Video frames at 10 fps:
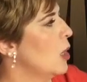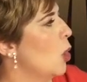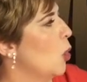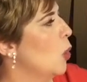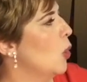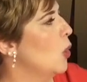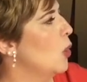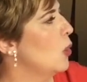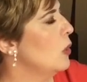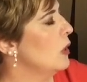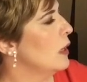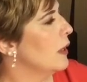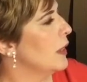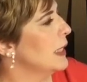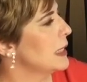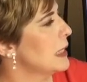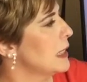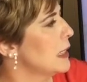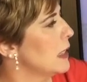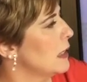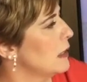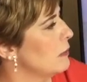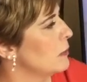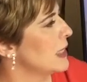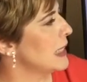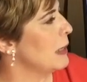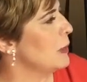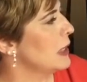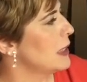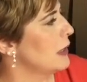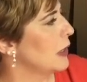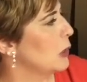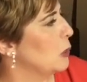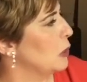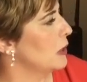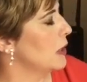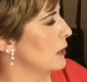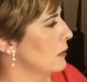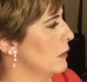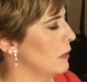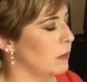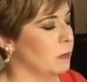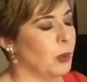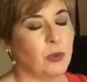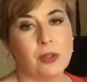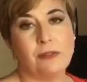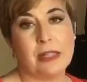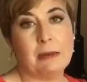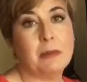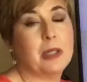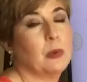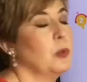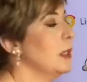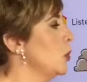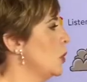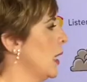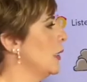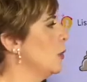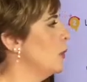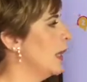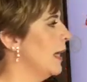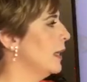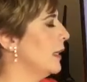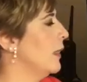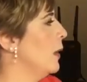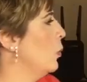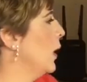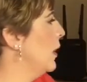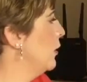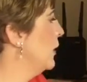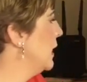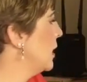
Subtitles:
or these semicircles. Both of them are going to tell you that the weather is